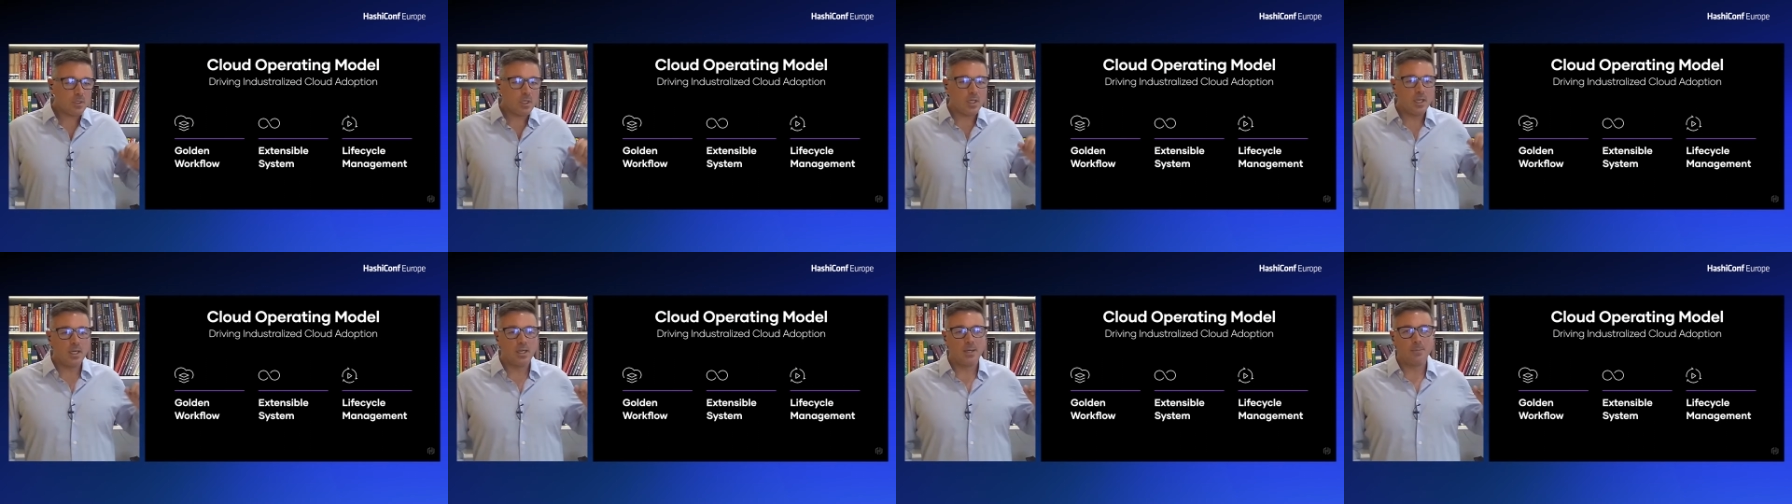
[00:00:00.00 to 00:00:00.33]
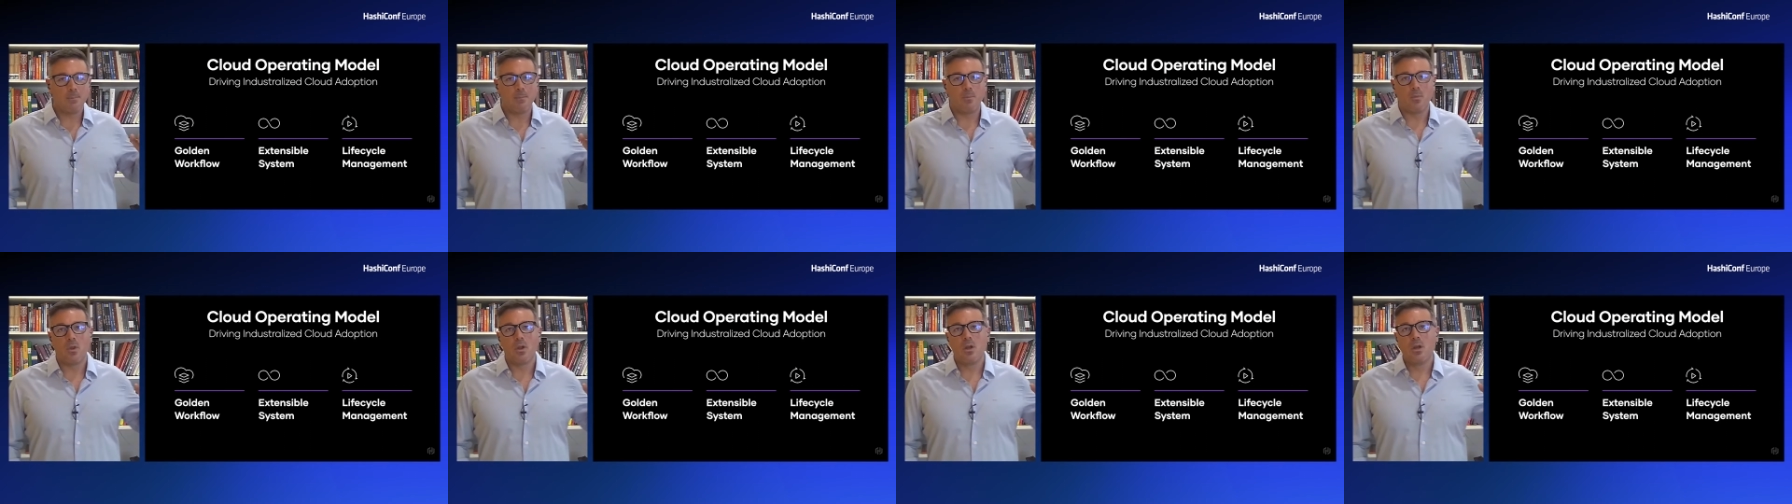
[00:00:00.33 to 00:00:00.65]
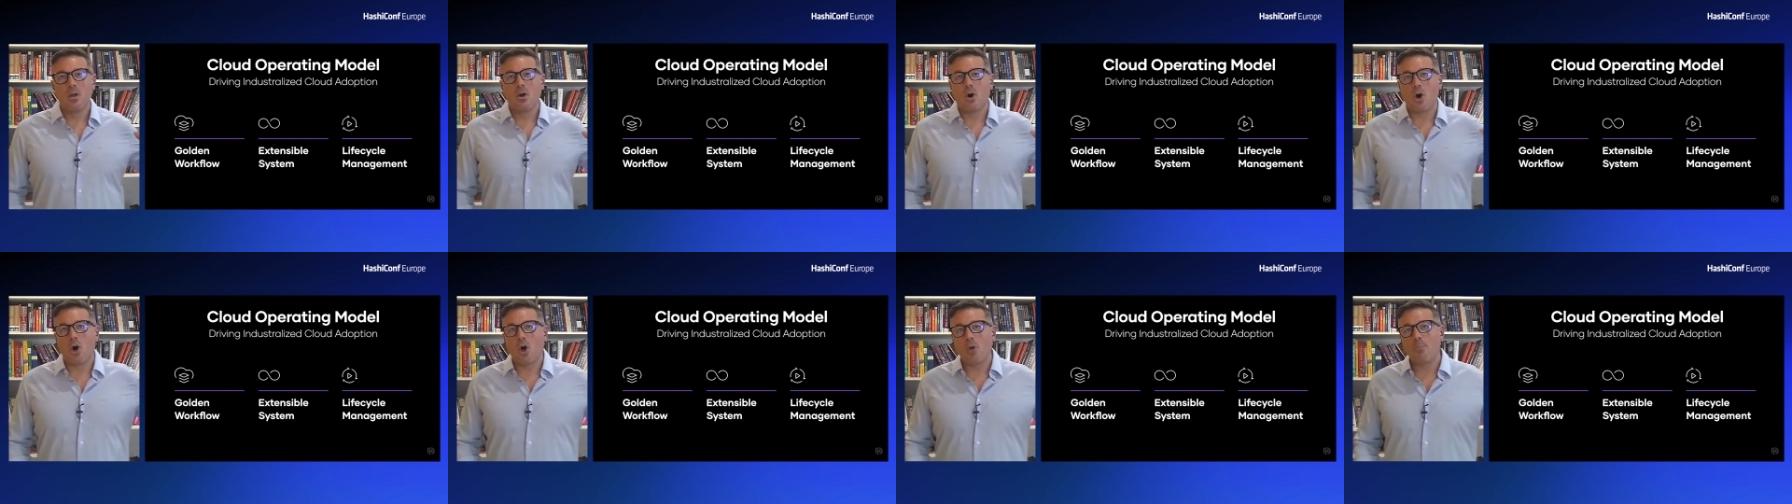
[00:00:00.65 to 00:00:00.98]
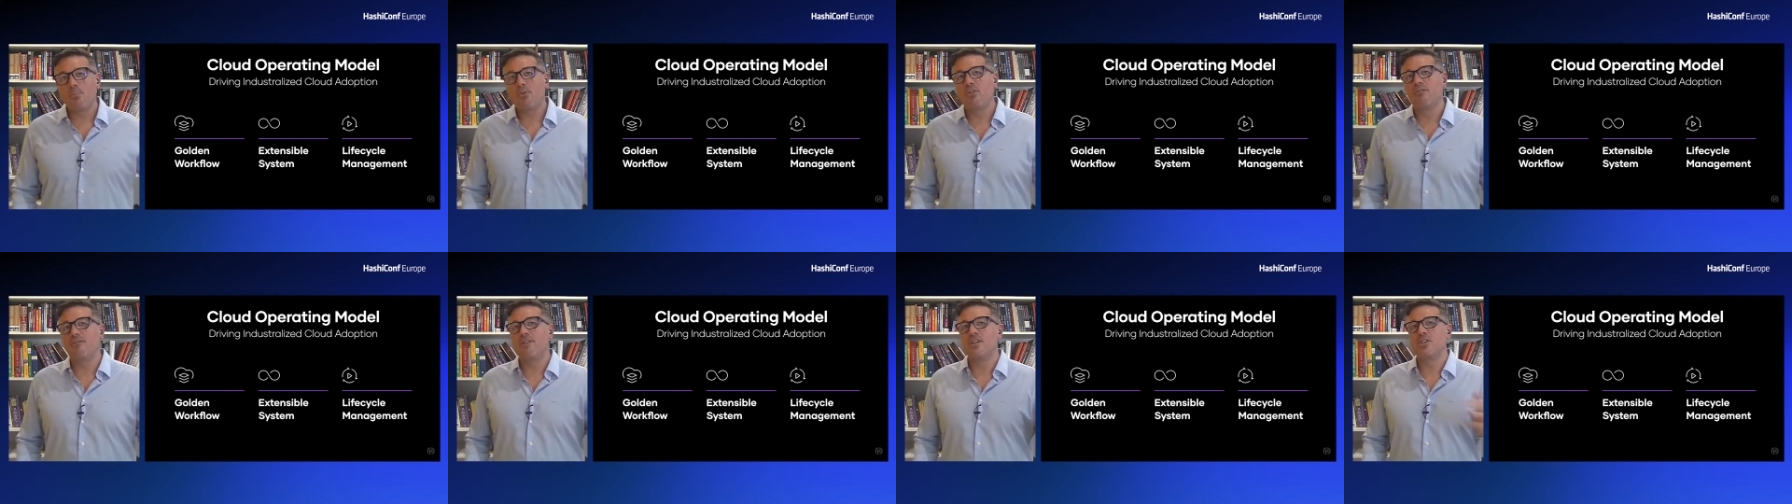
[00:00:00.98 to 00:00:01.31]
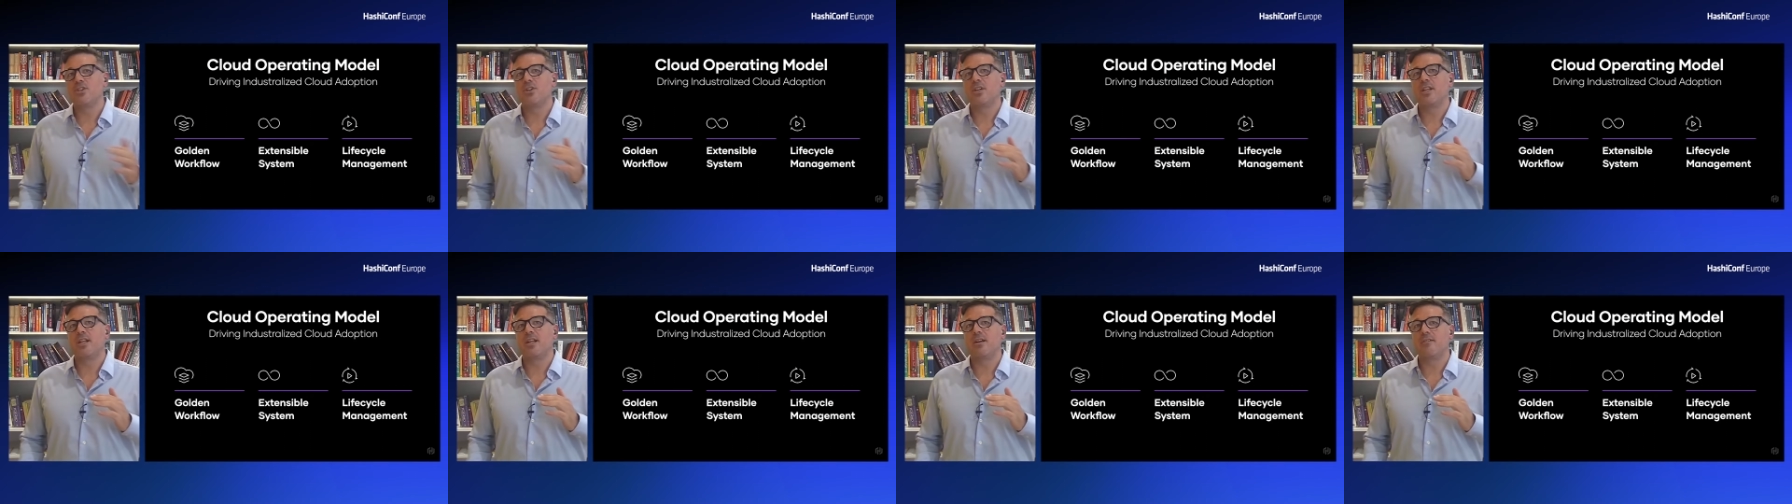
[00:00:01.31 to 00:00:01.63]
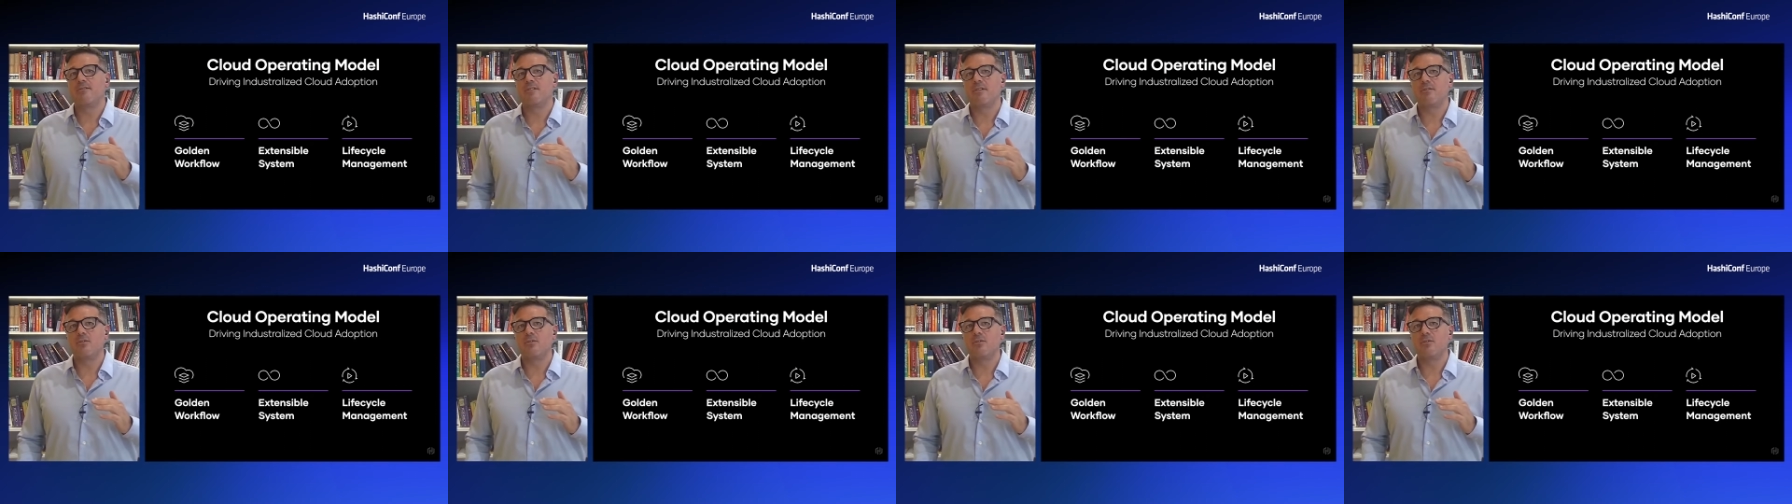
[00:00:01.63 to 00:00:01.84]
um, all provisioning of